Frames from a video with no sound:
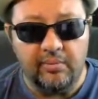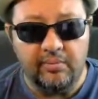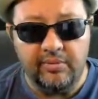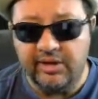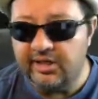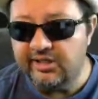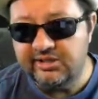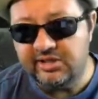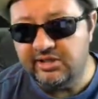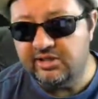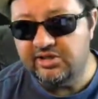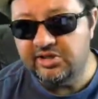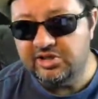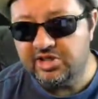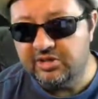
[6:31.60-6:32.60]

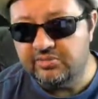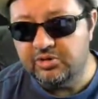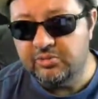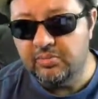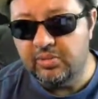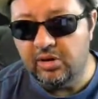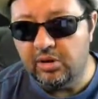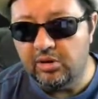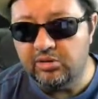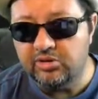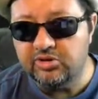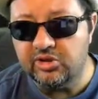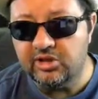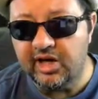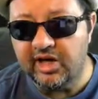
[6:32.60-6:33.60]
is in the description
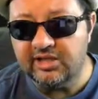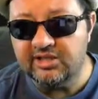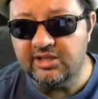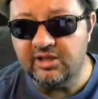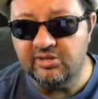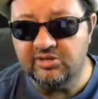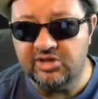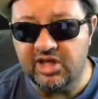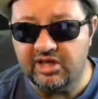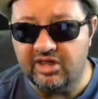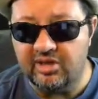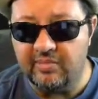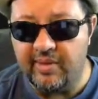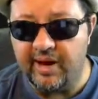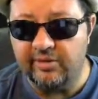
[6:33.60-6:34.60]
below, so you guys can go
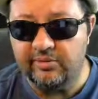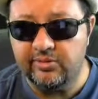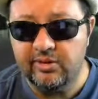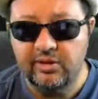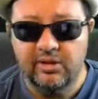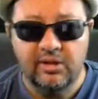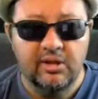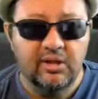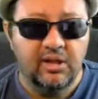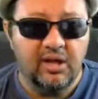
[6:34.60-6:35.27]
check them out.